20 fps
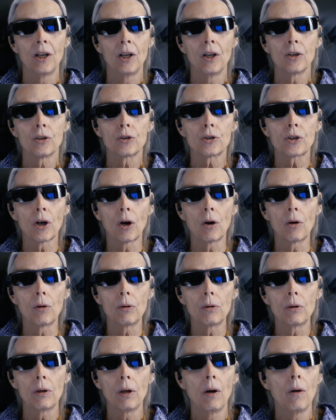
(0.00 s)

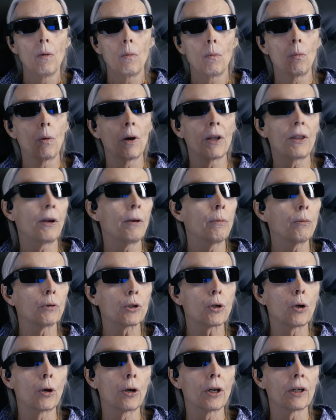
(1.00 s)
So whether he was
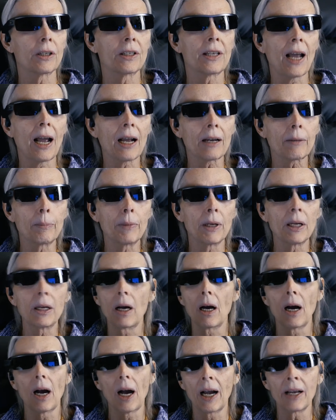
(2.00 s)
going to attack me,
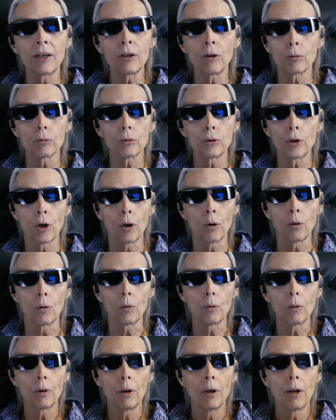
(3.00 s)
I don't
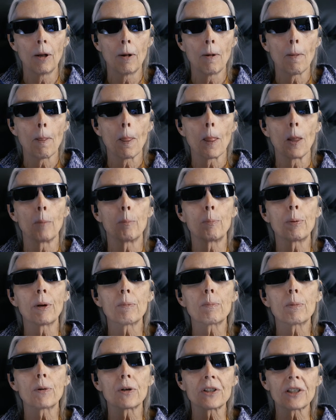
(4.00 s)
know.
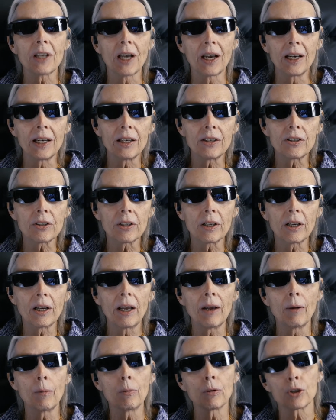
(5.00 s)
But percentage,
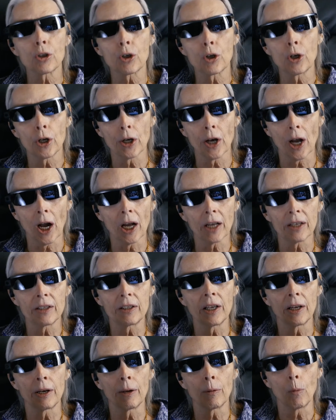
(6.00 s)
it was a good odd
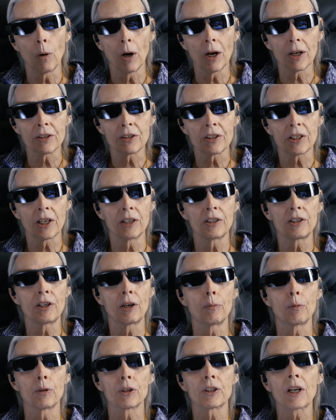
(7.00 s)
that he was, since he
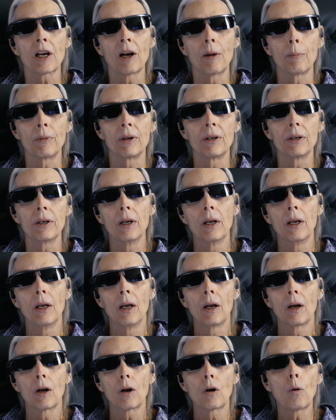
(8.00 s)
was coming
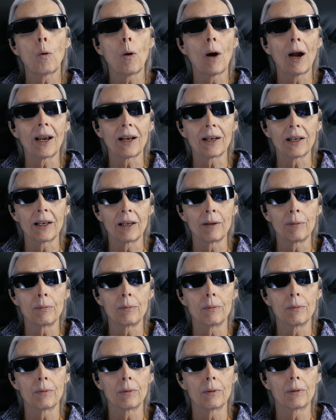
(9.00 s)
quietly.
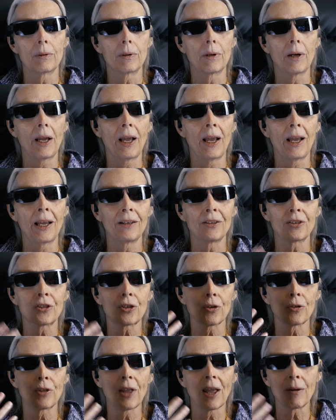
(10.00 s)
And
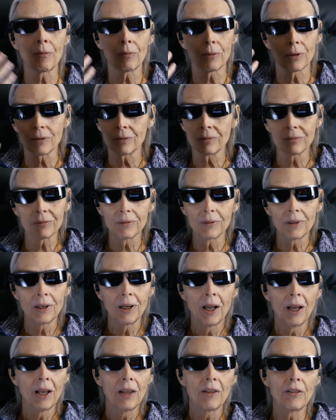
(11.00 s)
so
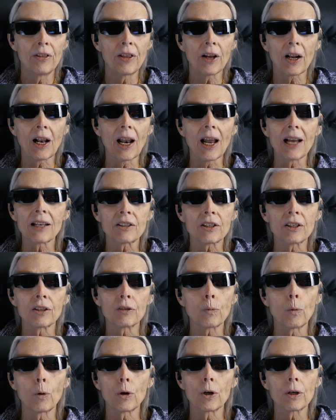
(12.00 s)
the classes
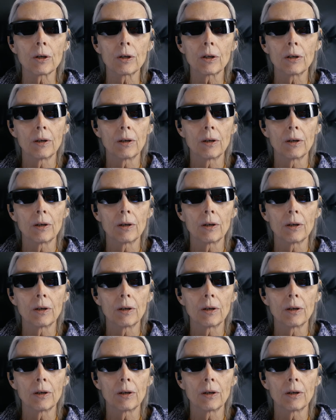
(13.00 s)
were